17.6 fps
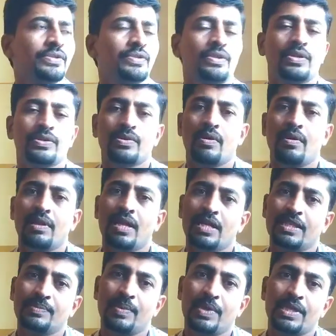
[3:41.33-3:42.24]
So these all
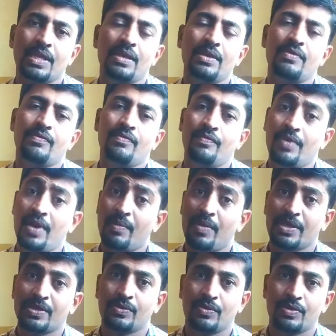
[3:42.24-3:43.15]
ask for the 5
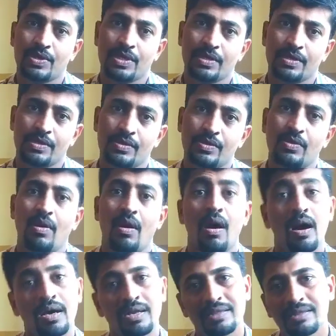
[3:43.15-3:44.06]
marks questions, so
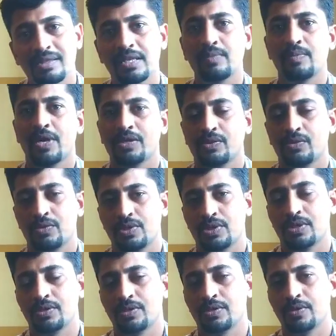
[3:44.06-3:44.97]
or 3 marks
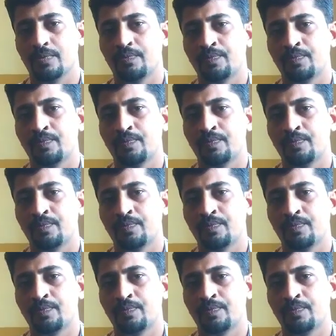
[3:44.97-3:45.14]
questions.